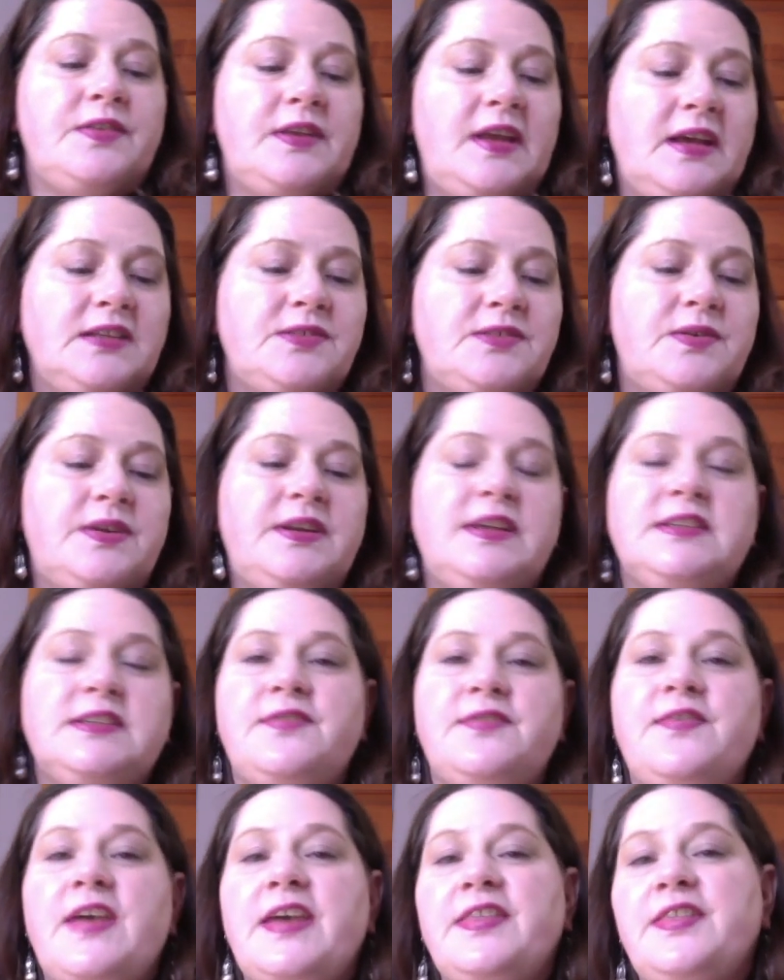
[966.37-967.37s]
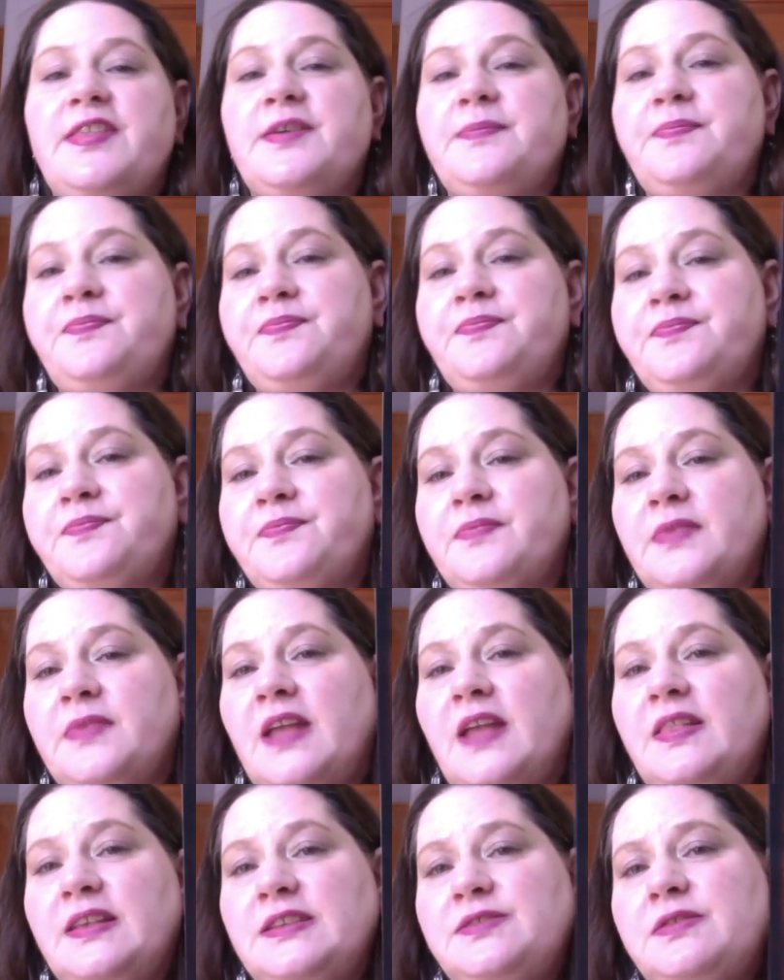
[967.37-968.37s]
next one is faith.
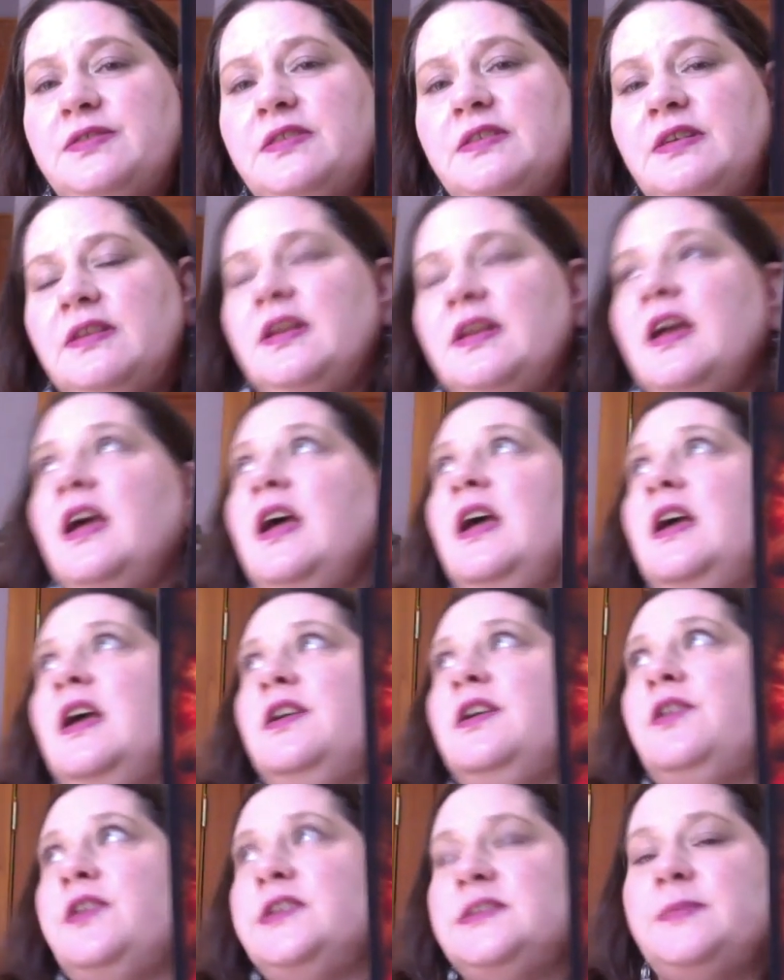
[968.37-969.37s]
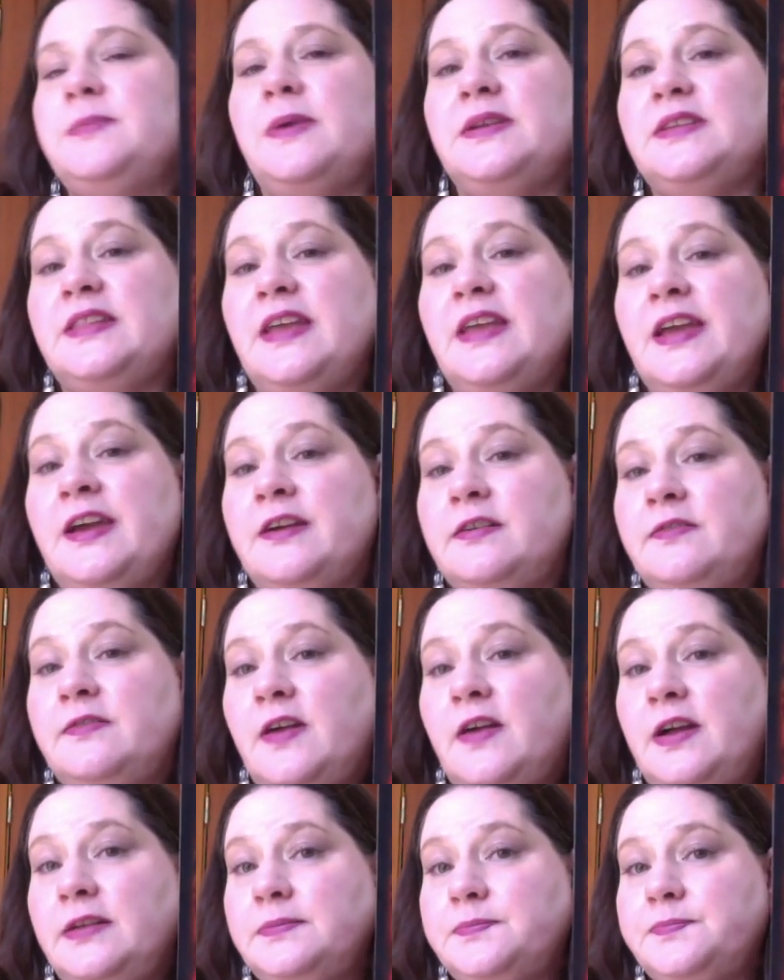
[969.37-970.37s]
And this would correspond to the
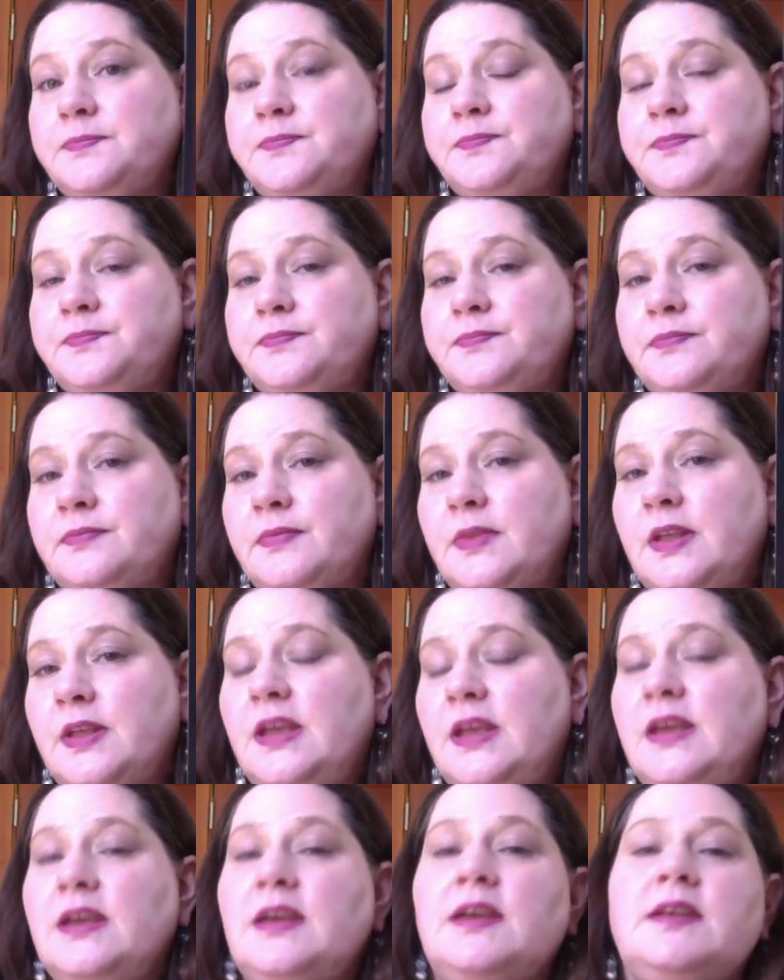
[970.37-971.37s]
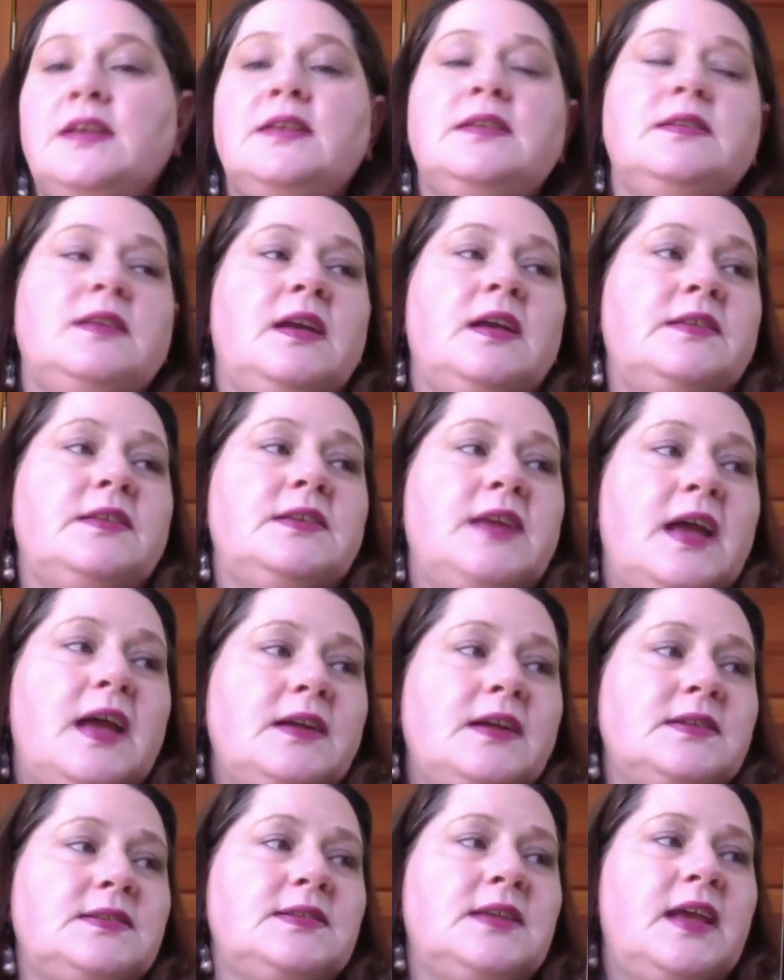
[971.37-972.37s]
Hierophant in other
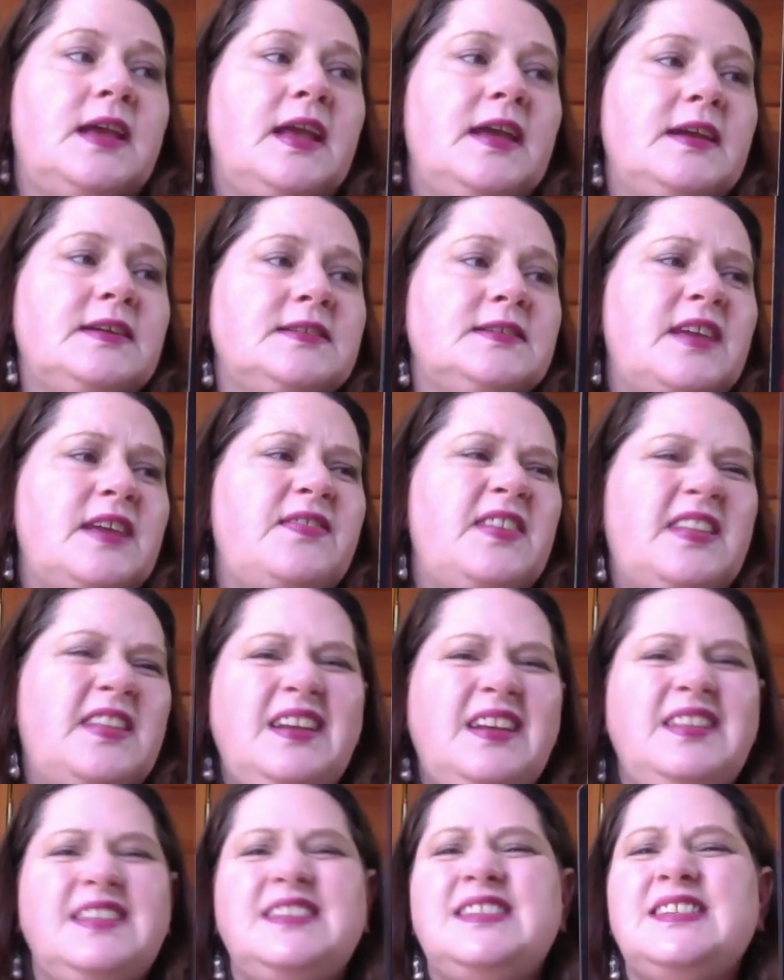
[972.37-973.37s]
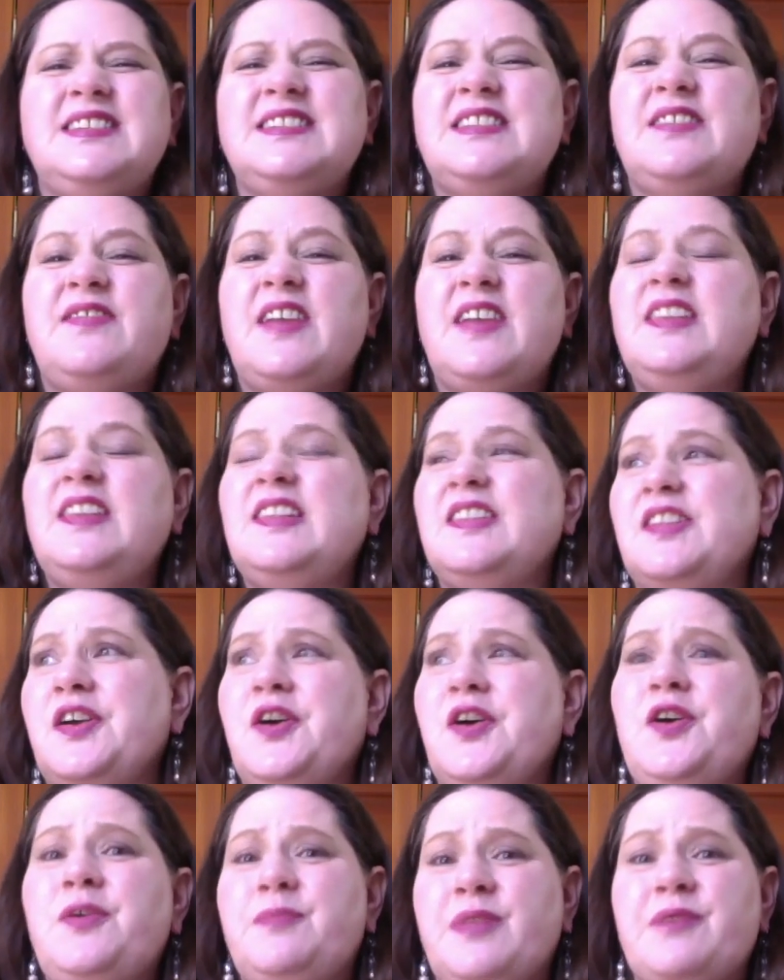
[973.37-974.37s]
decks. And I feel like this is the faith and the
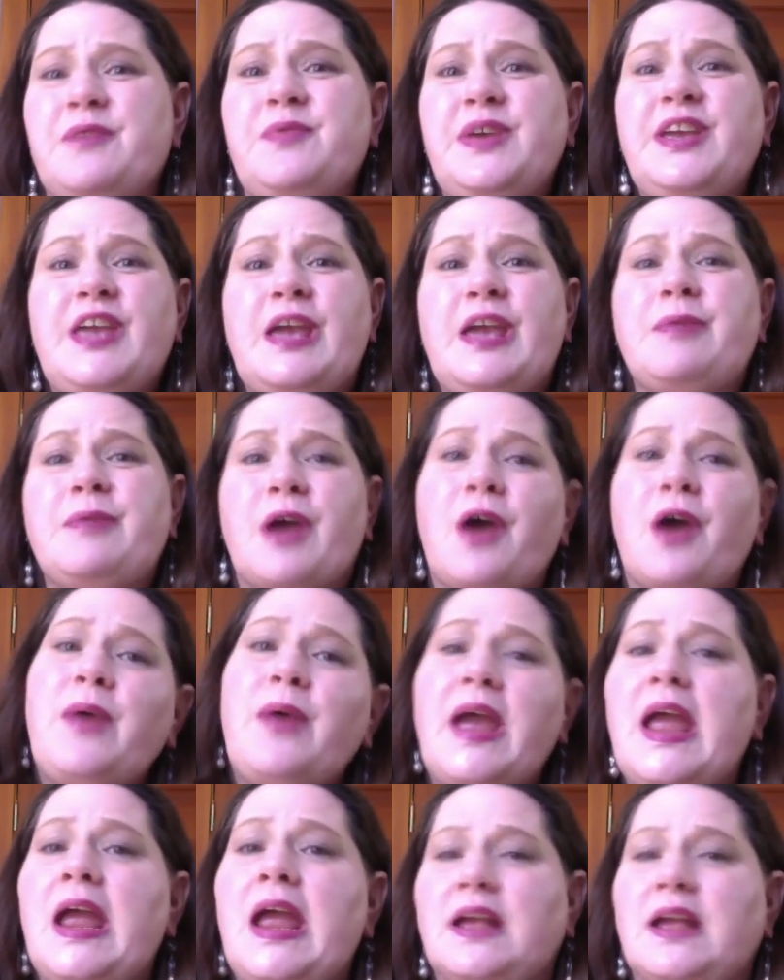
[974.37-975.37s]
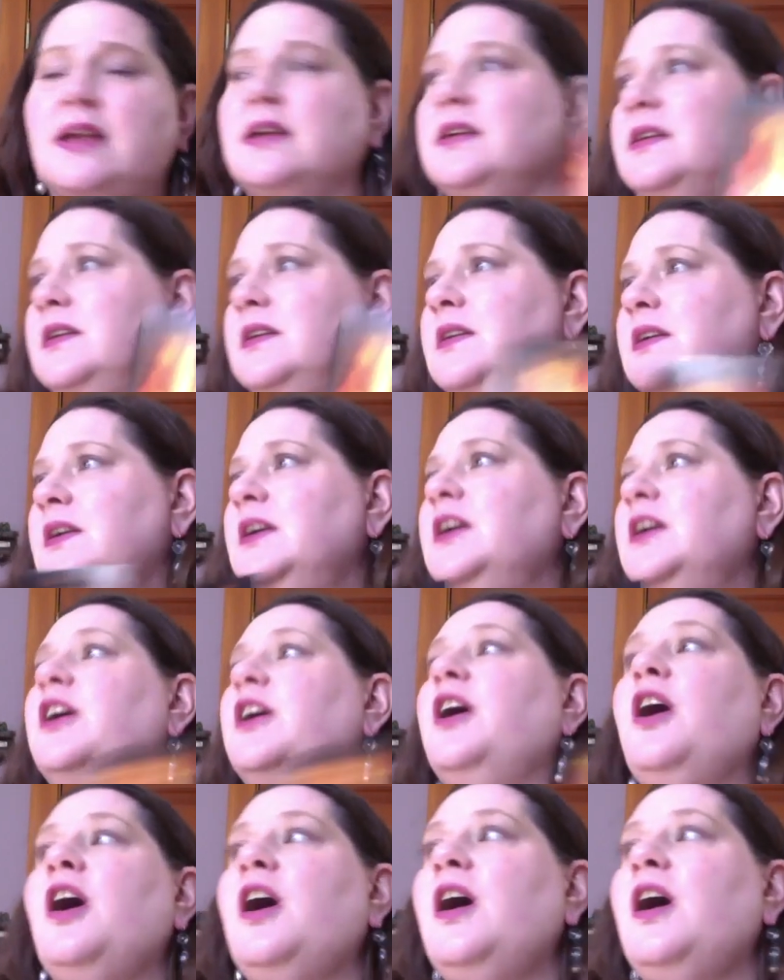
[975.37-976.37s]
hope that we keep going.
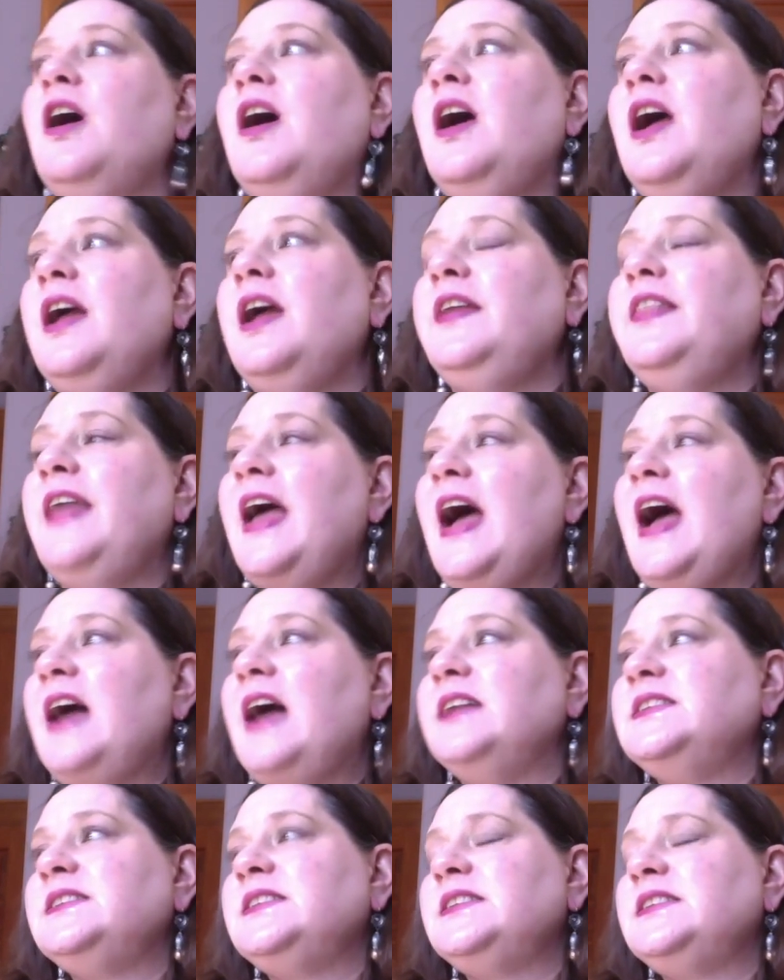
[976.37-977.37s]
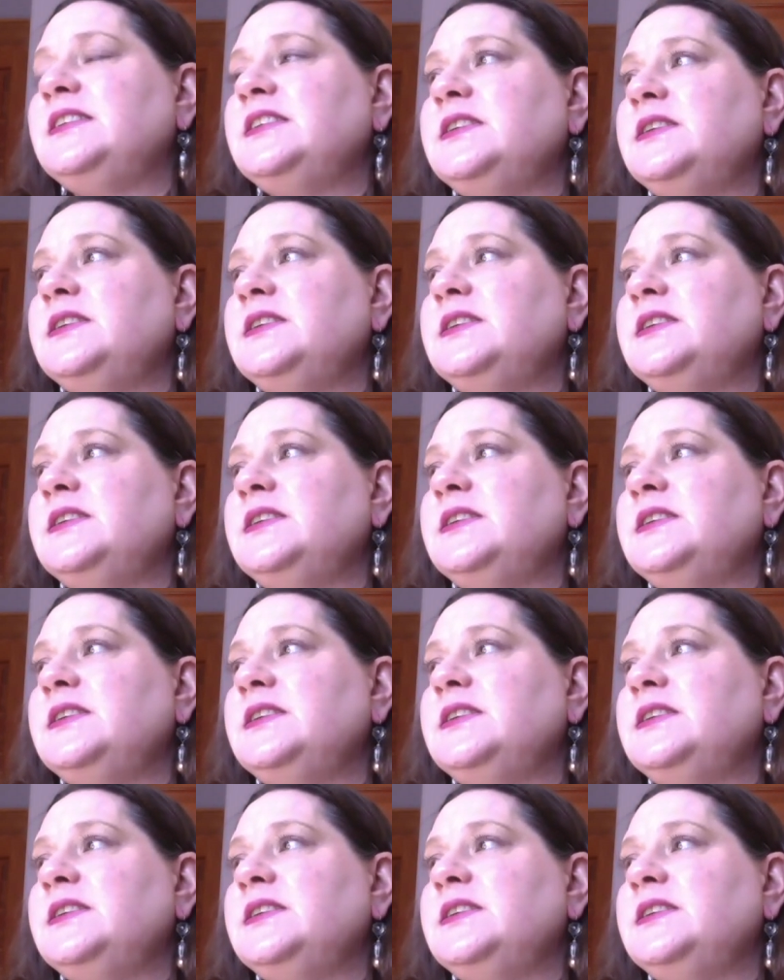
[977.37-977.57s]
That